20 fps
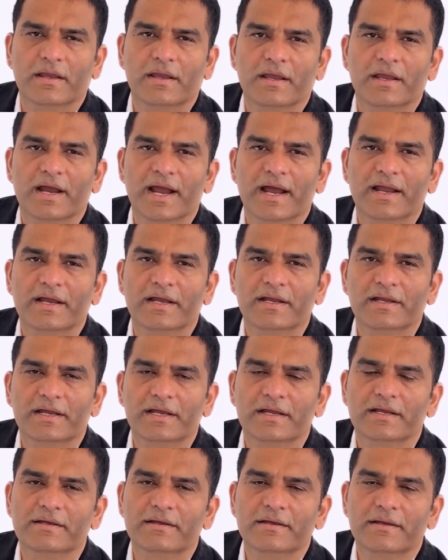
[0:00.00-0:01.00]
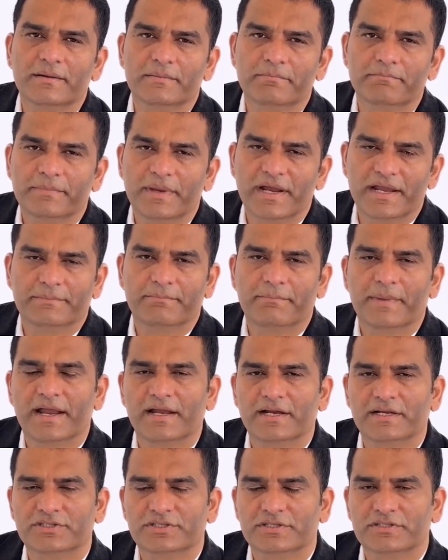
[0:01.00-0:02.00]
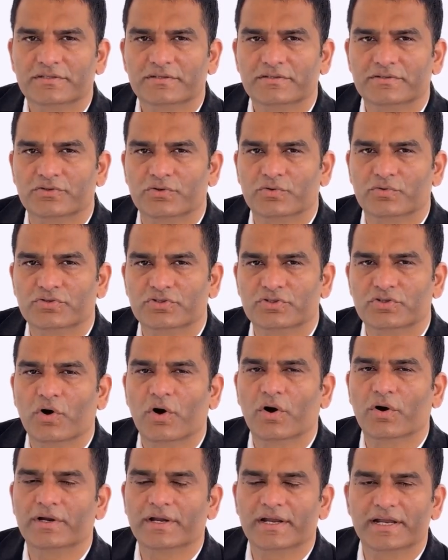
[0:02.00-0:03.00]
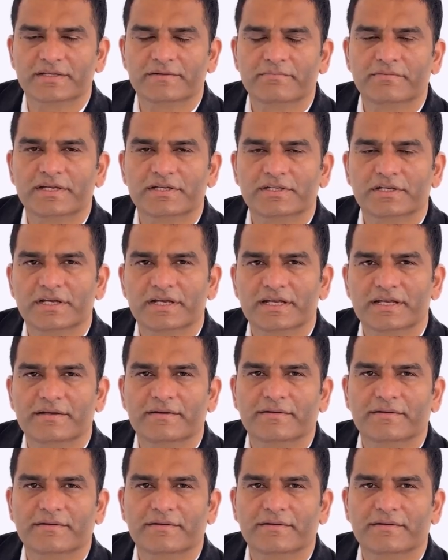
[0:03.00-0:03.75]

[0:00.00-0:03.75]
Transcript: rather than being managed through stock inventory.